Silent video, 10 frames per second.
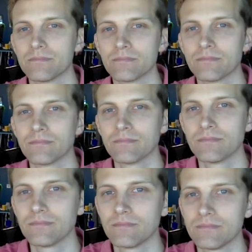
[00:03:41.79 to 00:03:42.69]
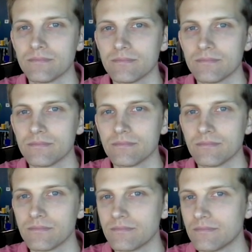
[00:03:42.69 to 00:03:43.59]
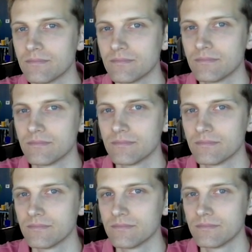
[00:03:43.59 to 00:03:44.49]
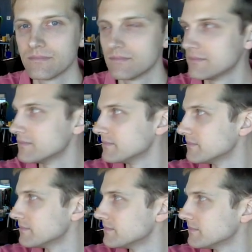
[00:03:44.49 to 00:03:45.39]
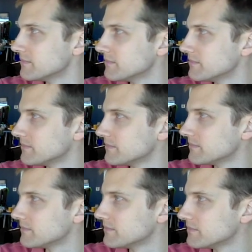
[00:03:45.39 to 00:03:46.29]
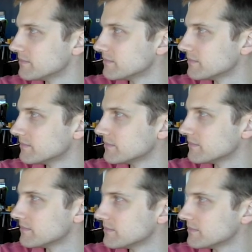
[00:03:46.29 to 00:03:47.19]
(not speaking)